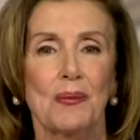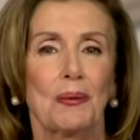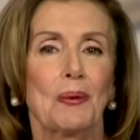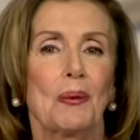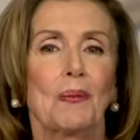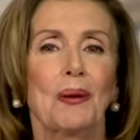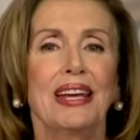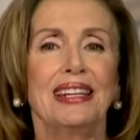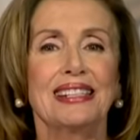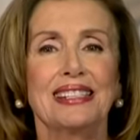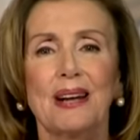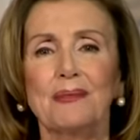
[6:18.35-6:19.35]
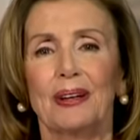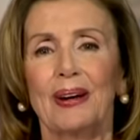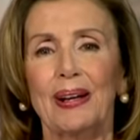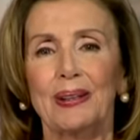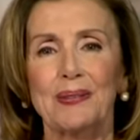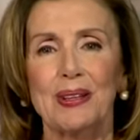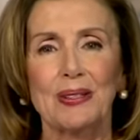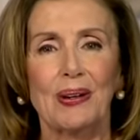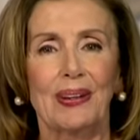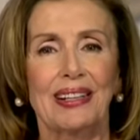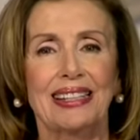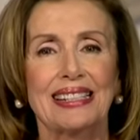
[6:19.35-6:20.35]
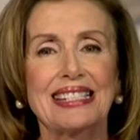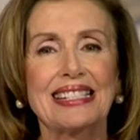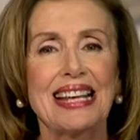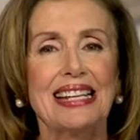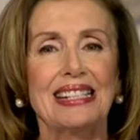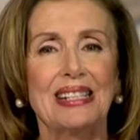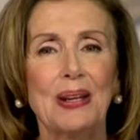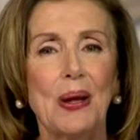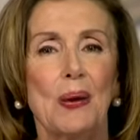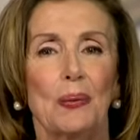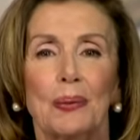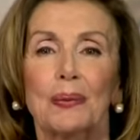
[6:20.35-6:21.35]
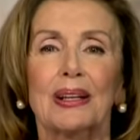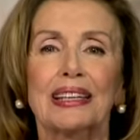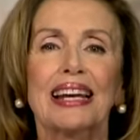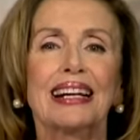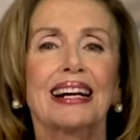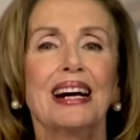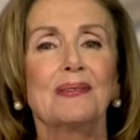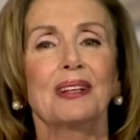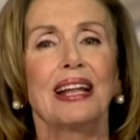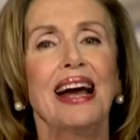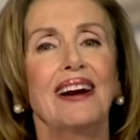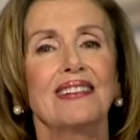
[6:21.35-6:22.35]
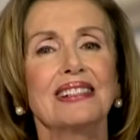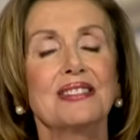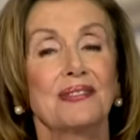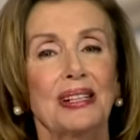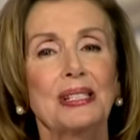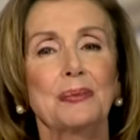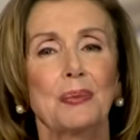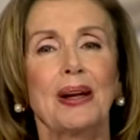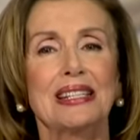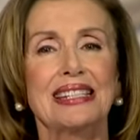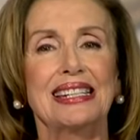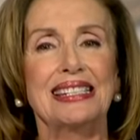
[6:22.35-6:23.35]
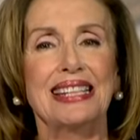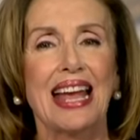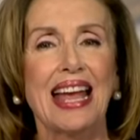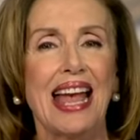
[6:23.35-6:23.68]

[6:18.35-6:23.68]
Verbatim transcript: We will win a Democratic majority in the Senate. We will elect Kamala Harris vice president.